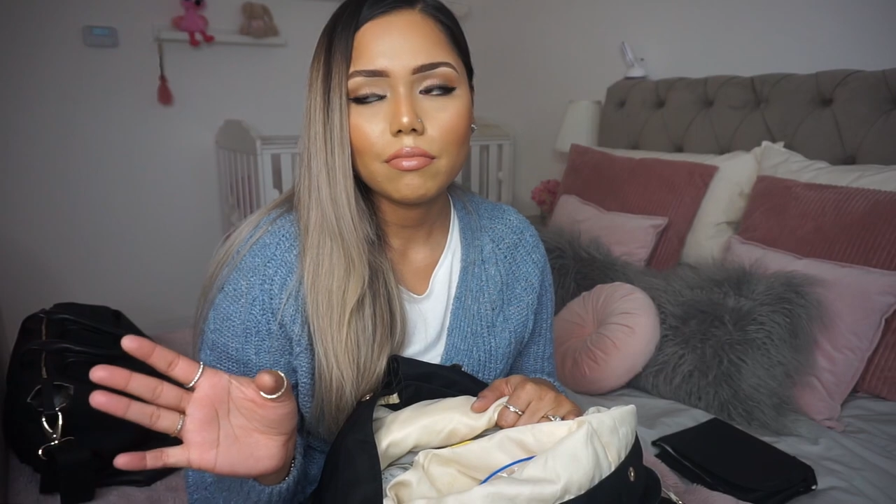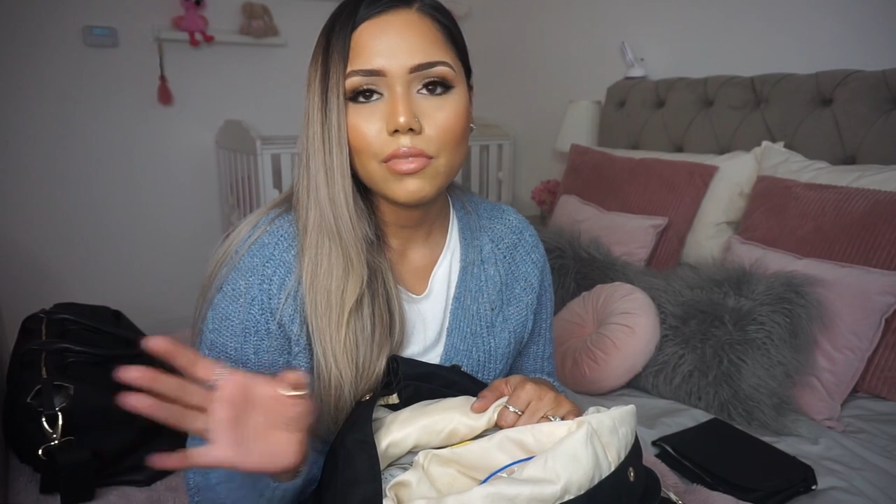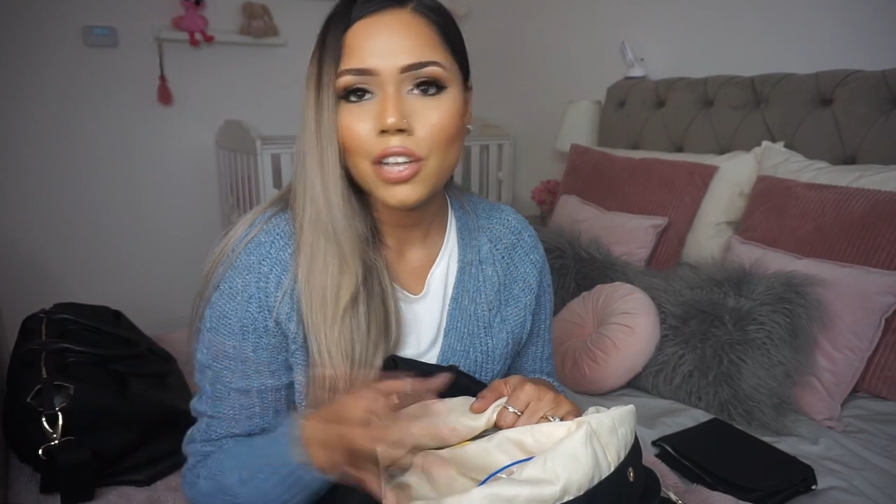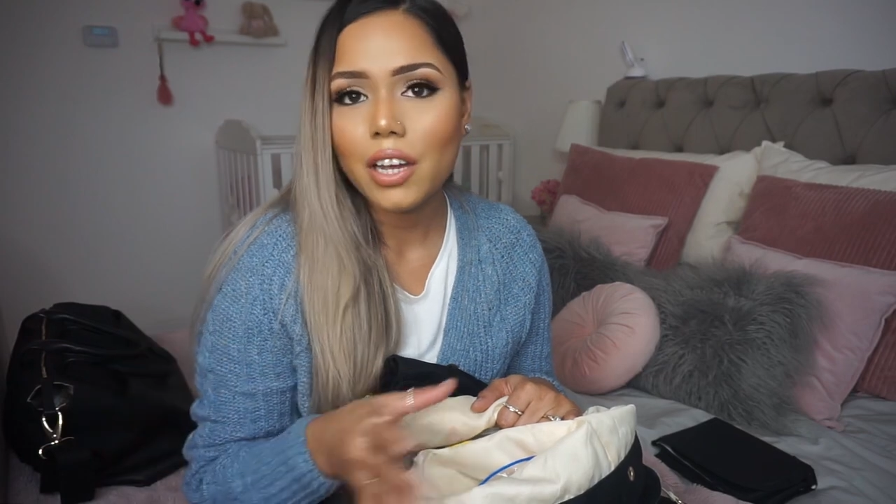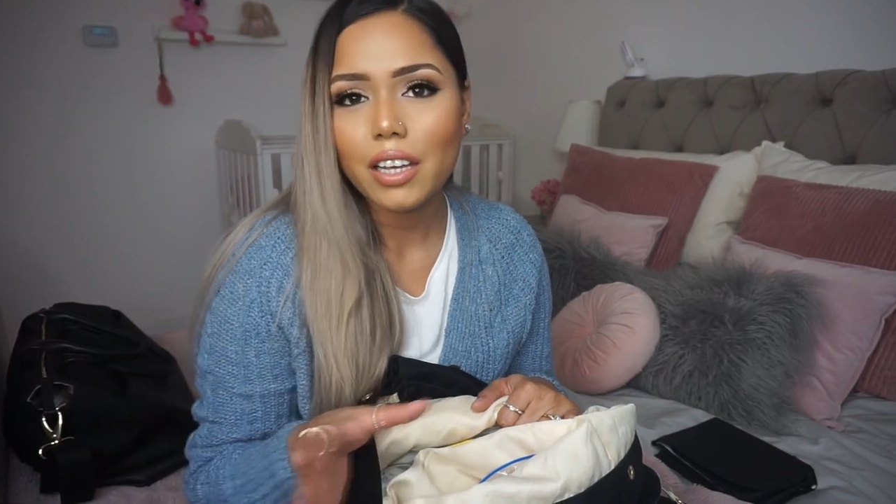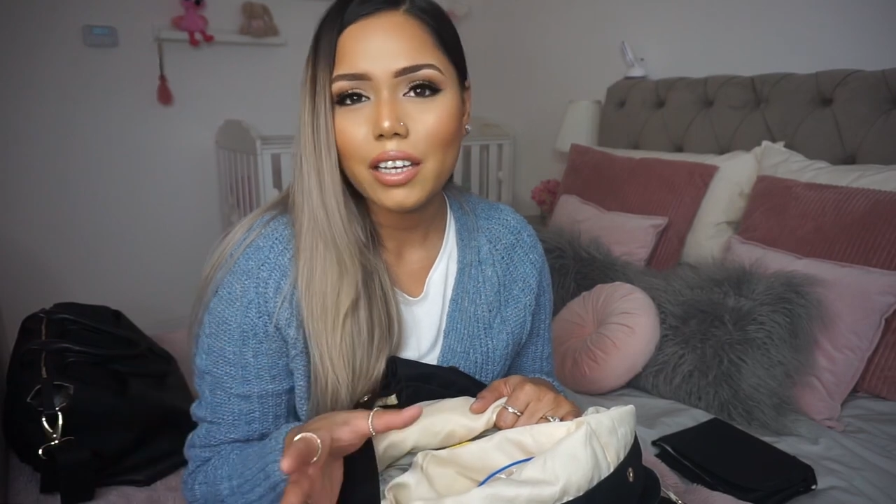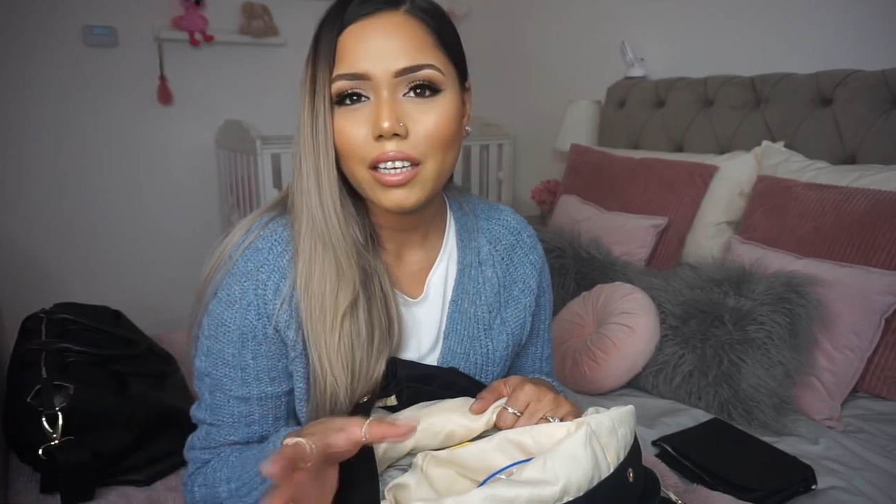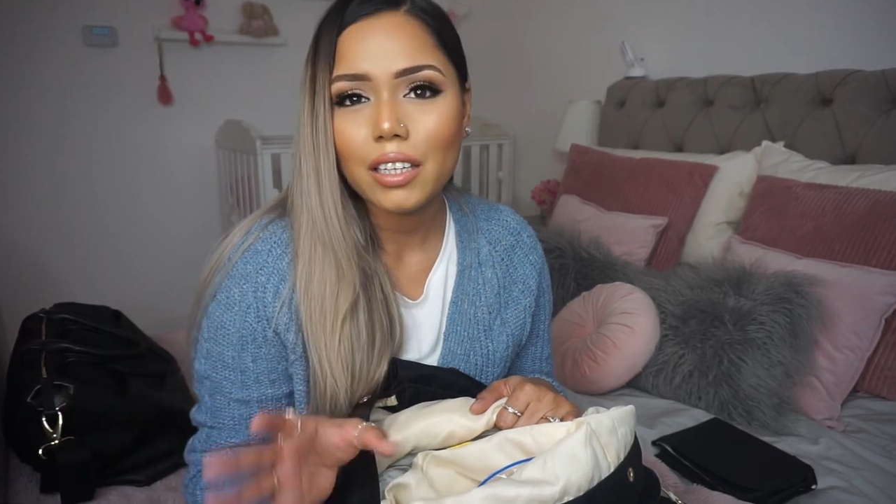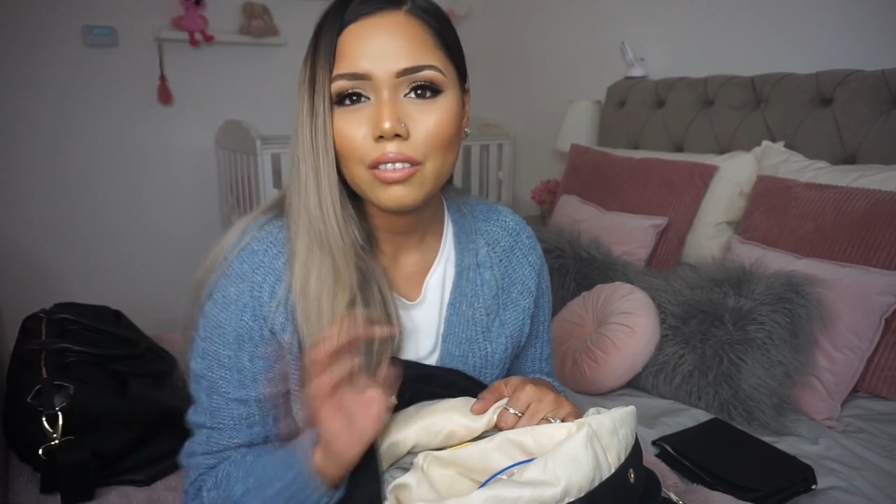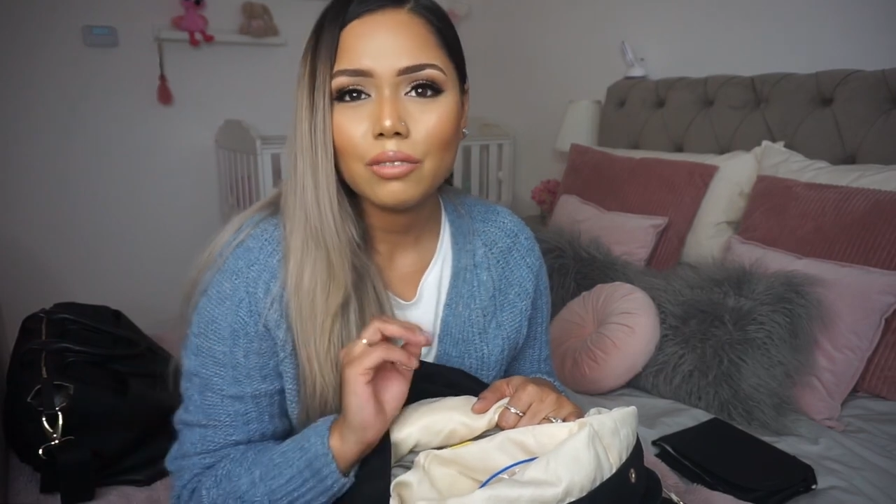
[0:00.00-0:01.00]

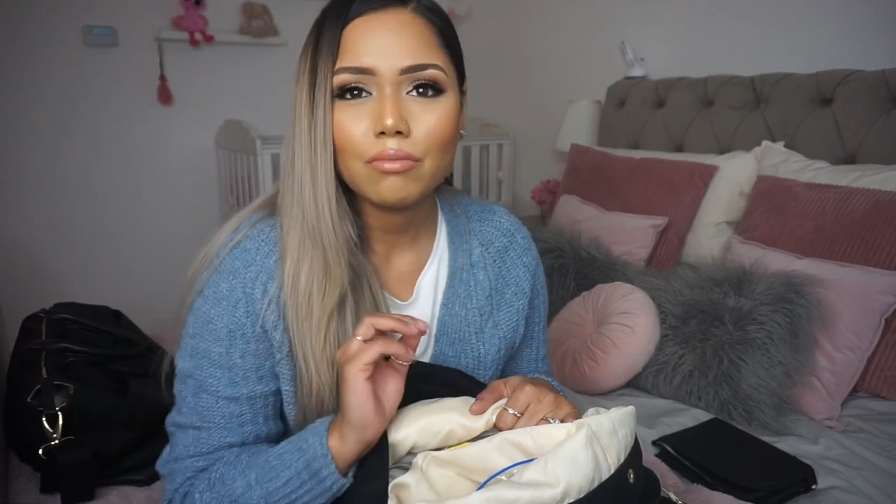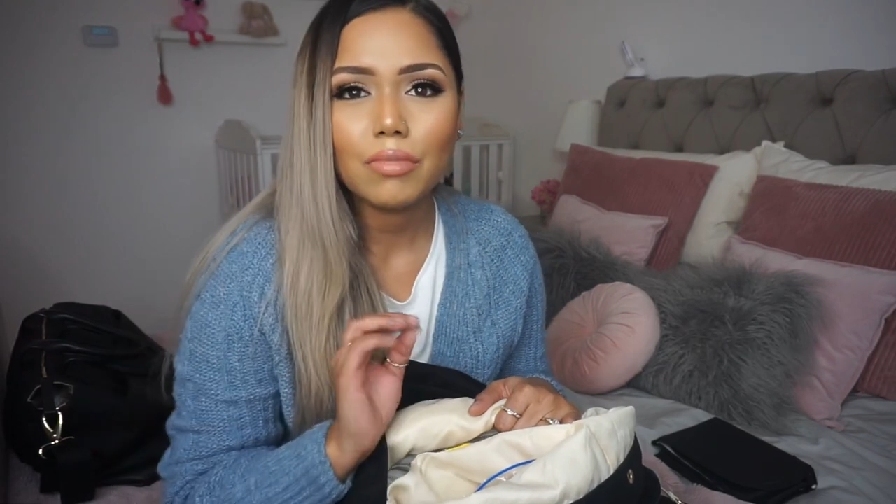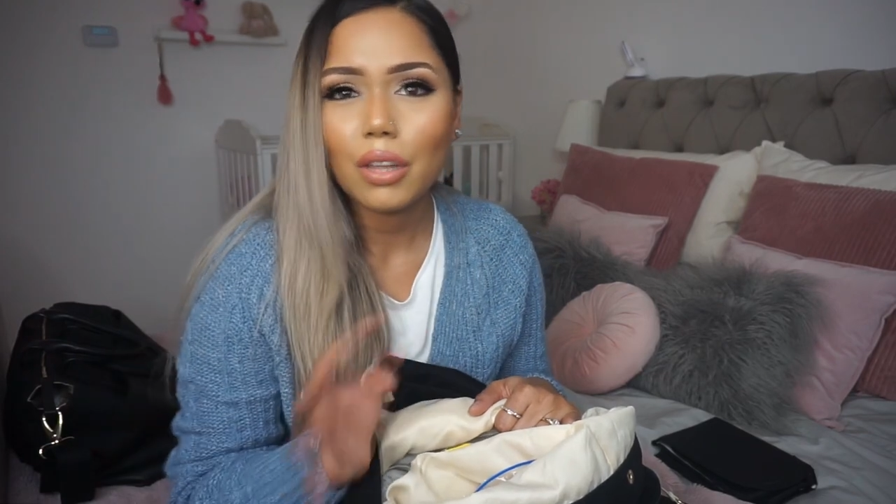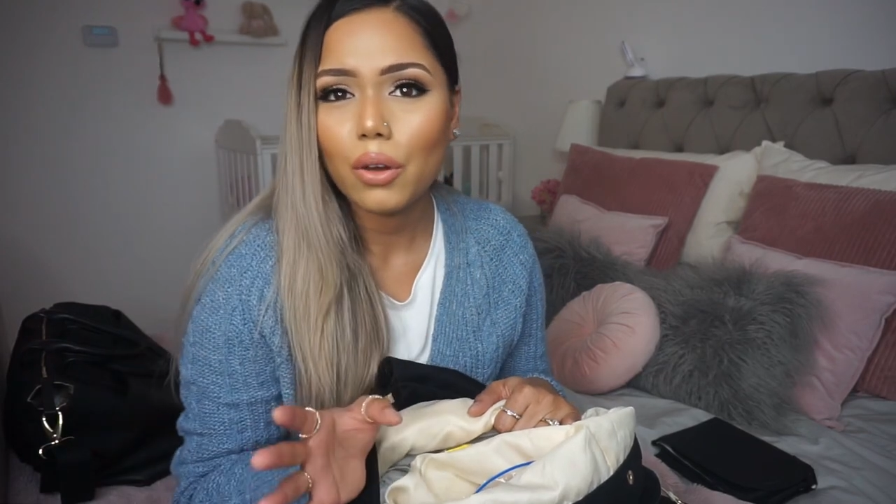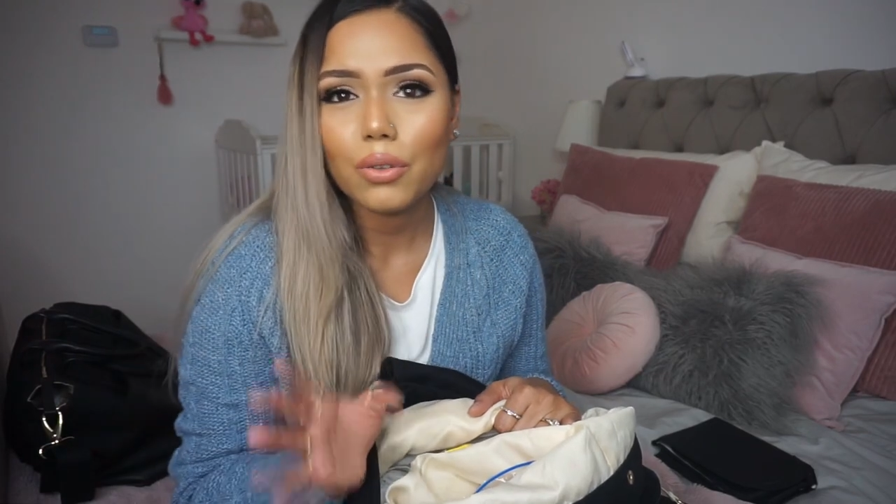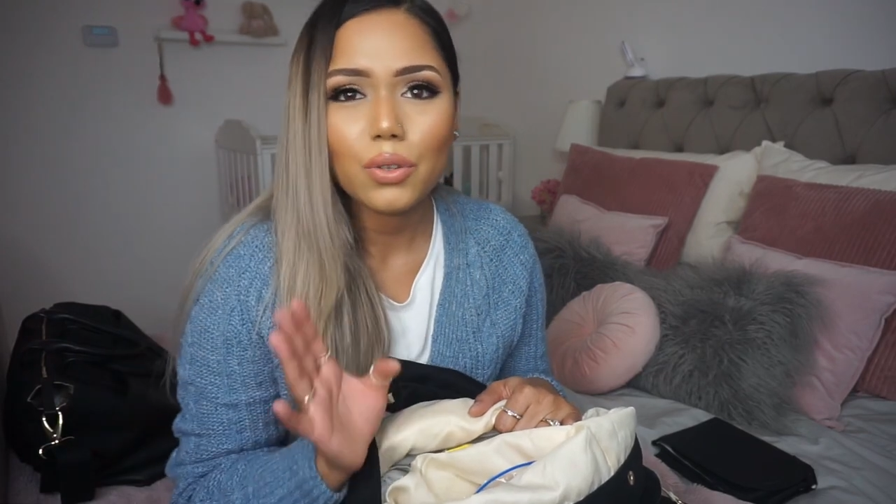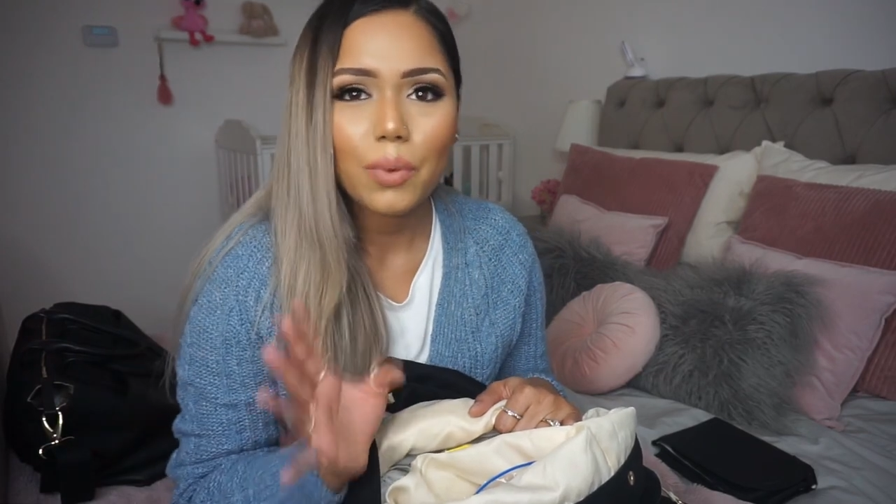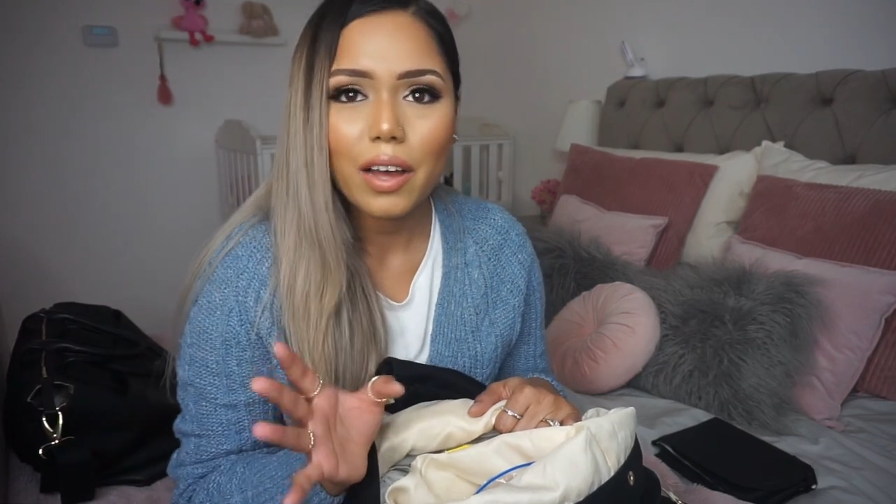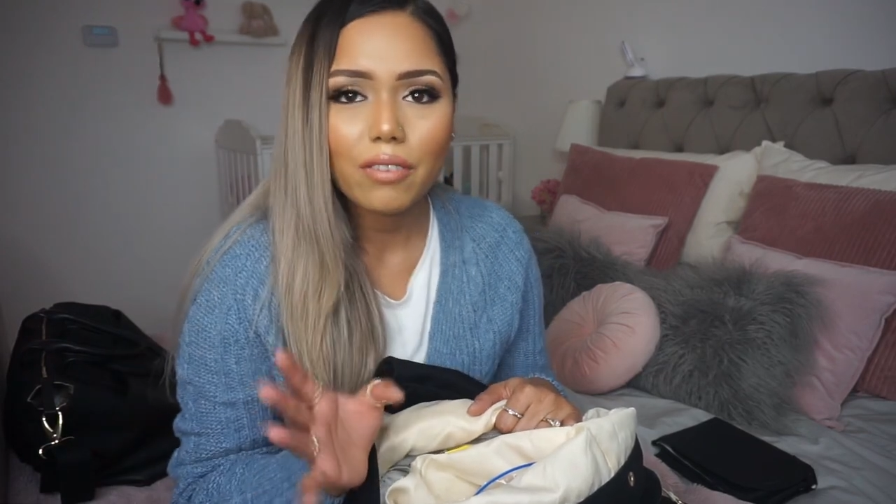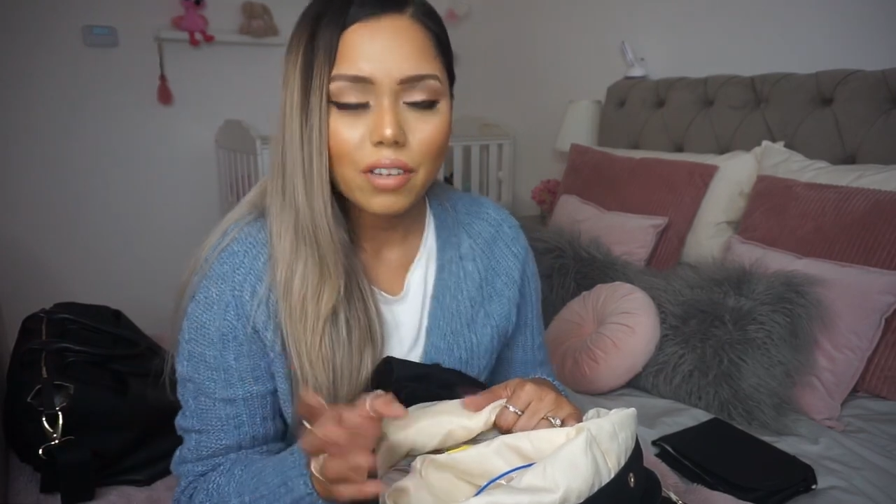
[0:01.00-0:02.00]
dirty clothes or
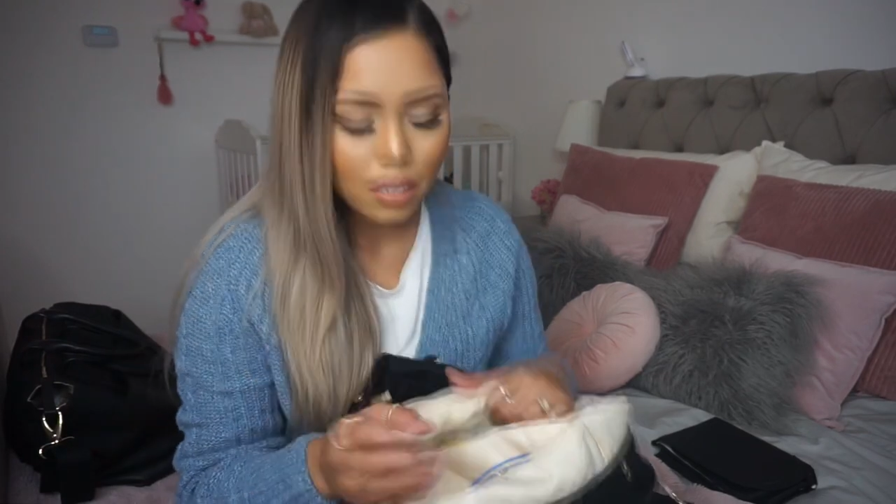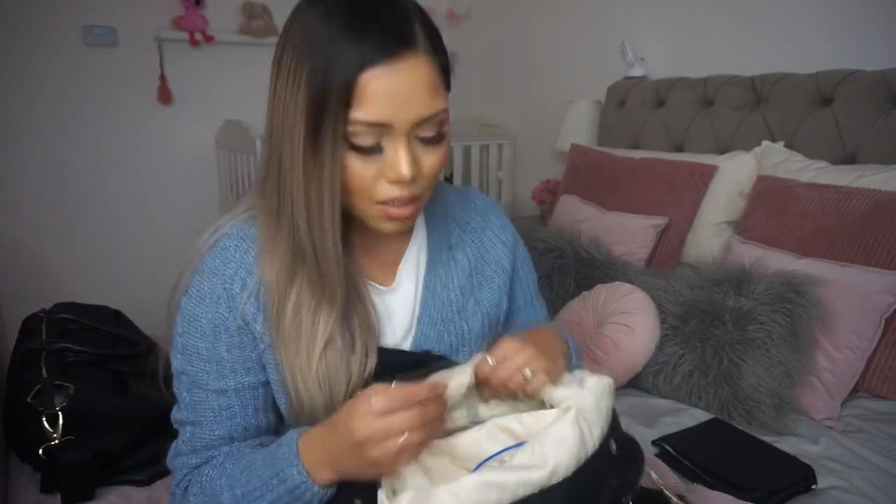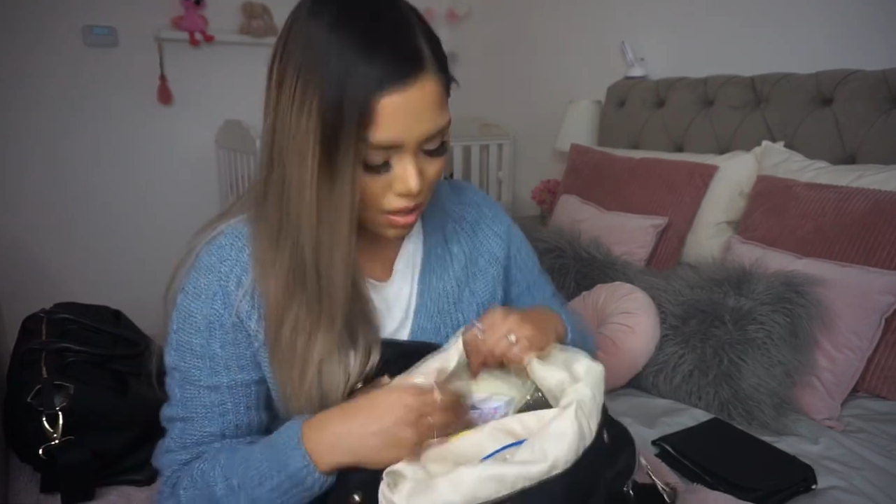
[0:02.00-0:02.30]
whatever,